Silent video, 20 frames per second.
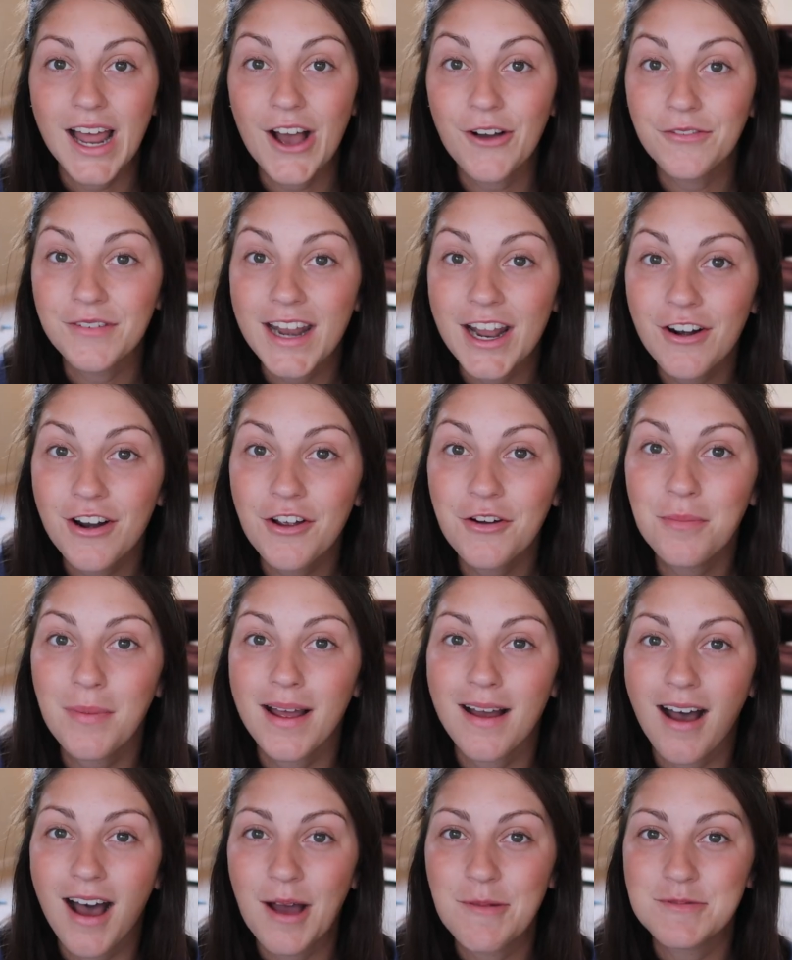Now, I've narrowed
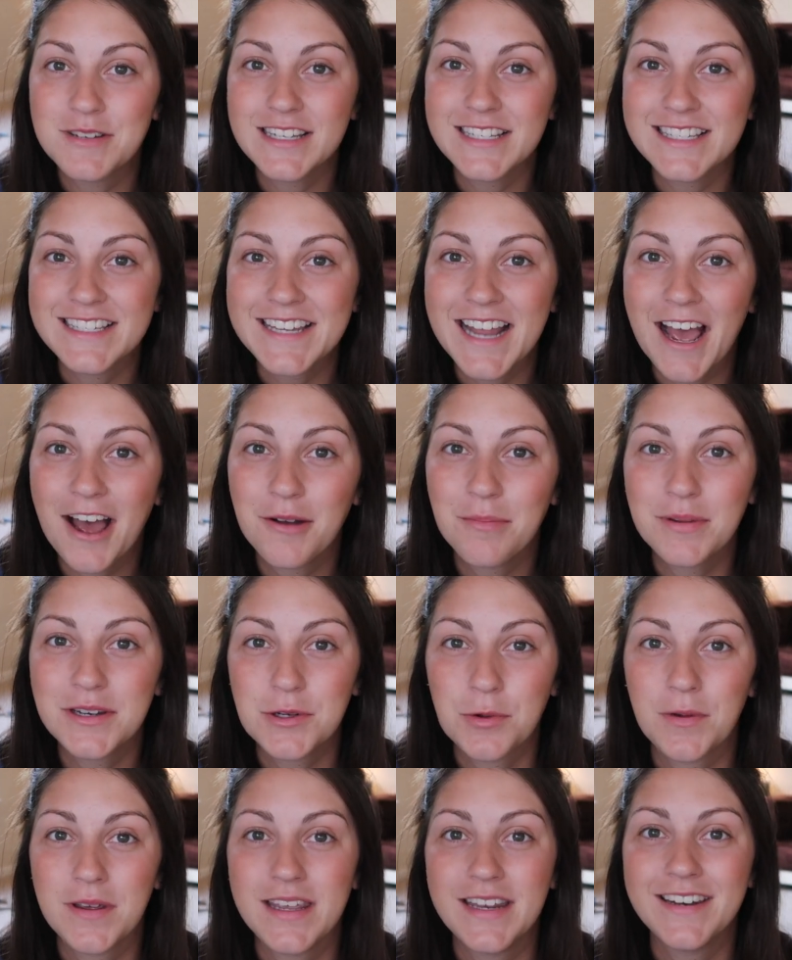my options down
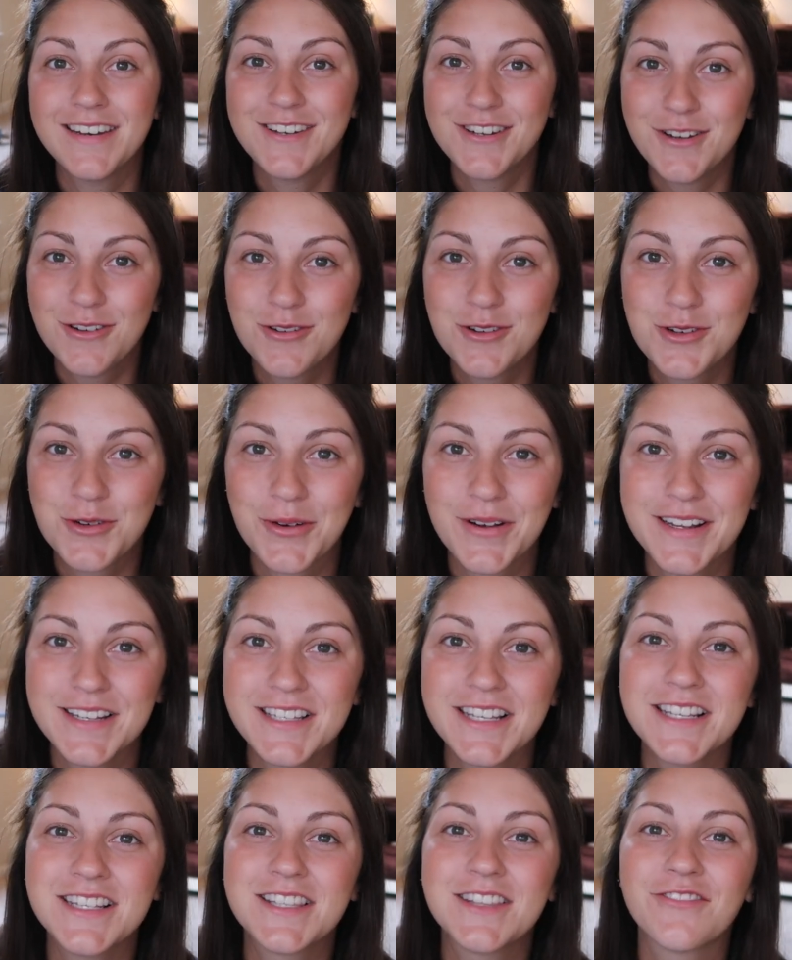between two
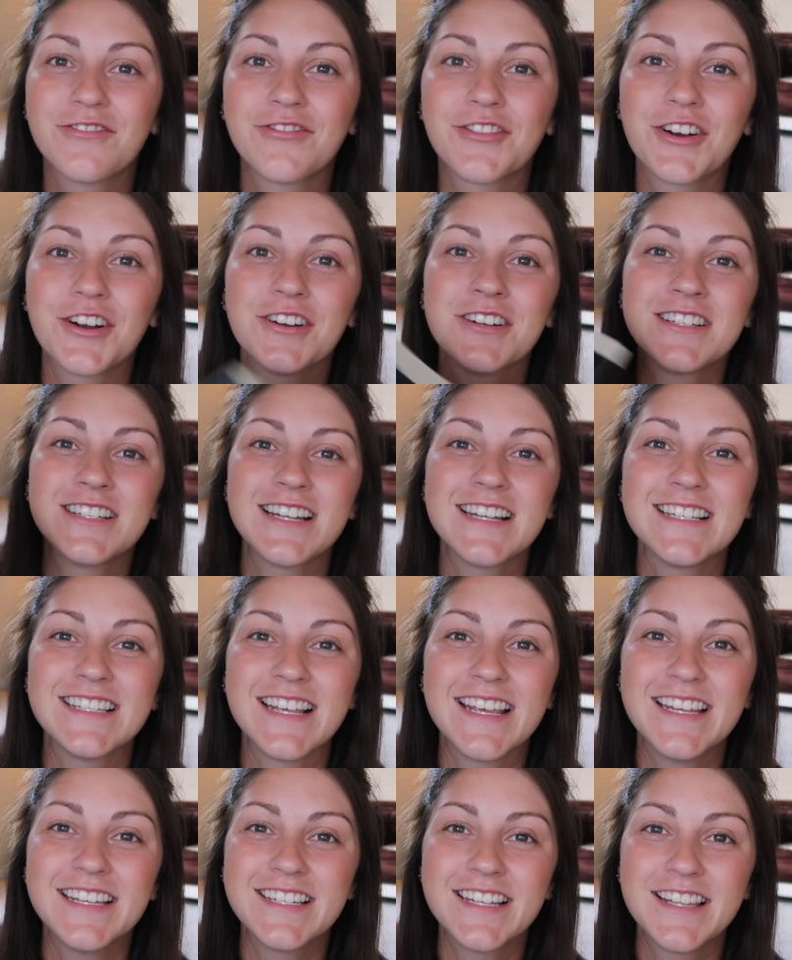choices. The first is
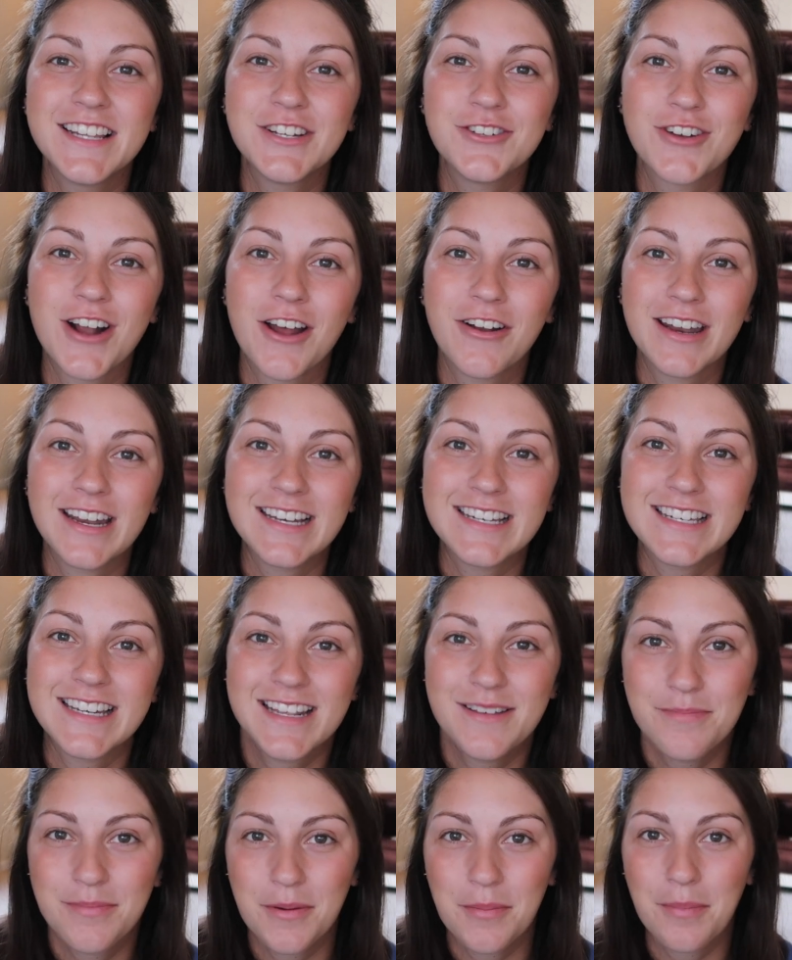Into the Drowning
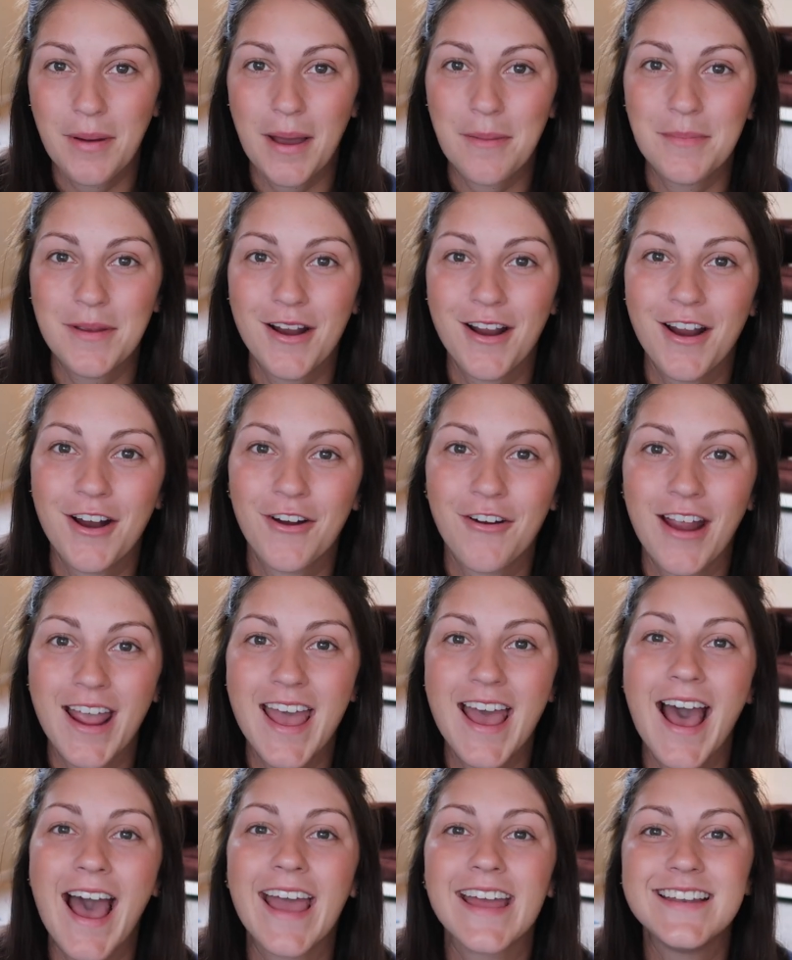Deep by Mira
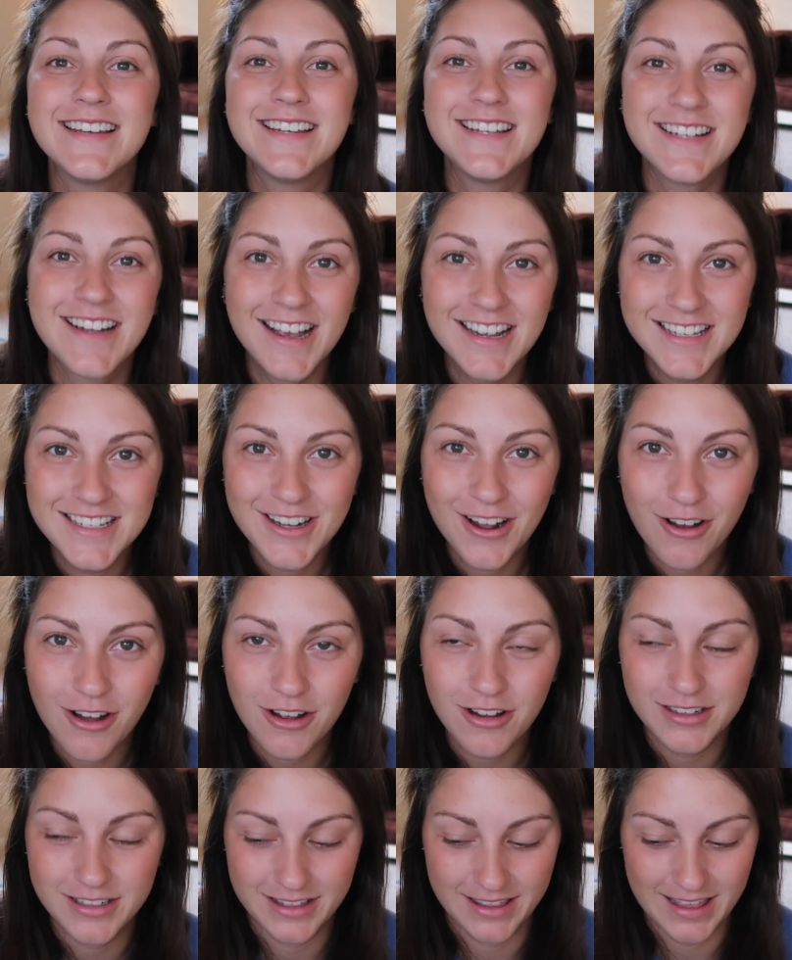Grant. I just
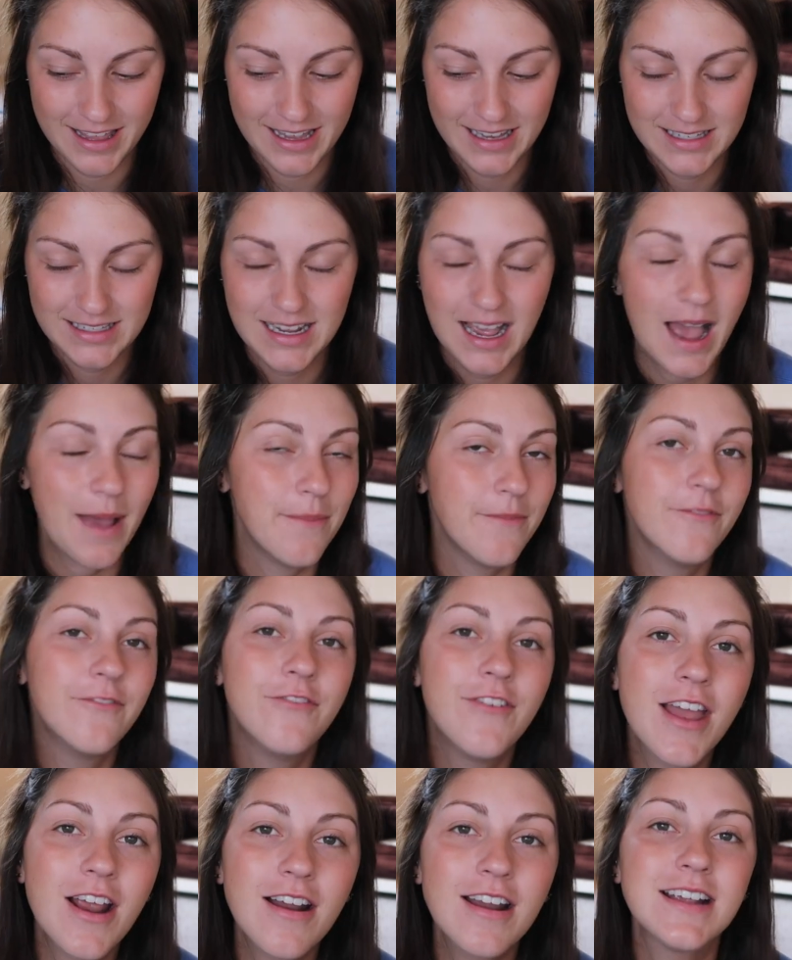hauled this. I'm
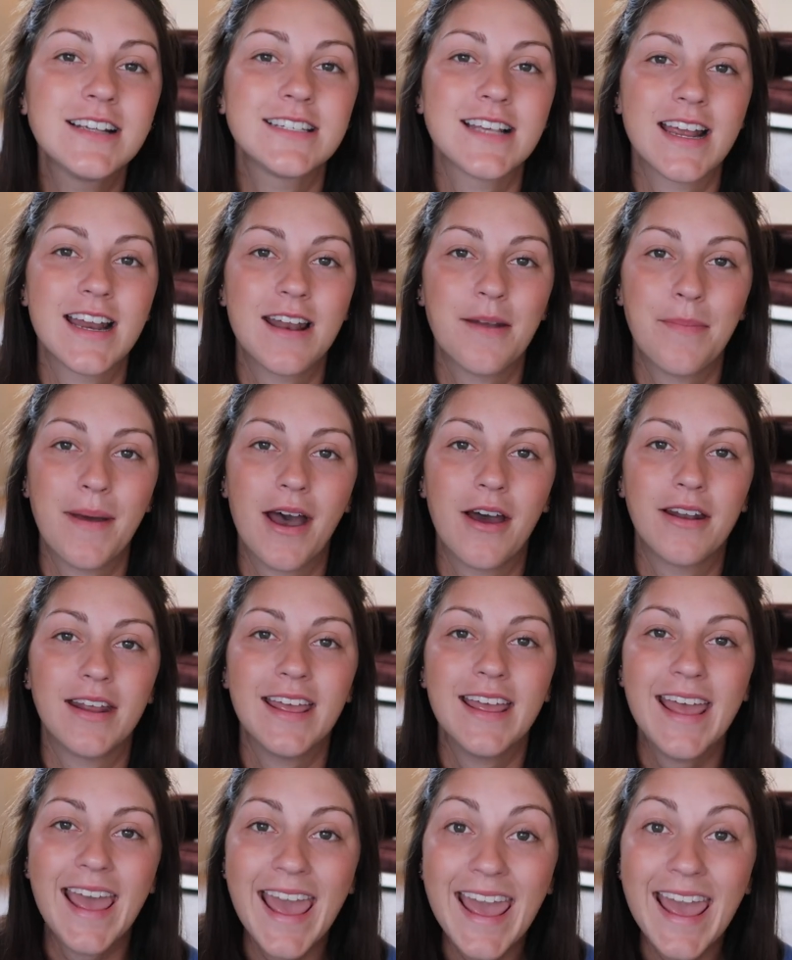very excited about it.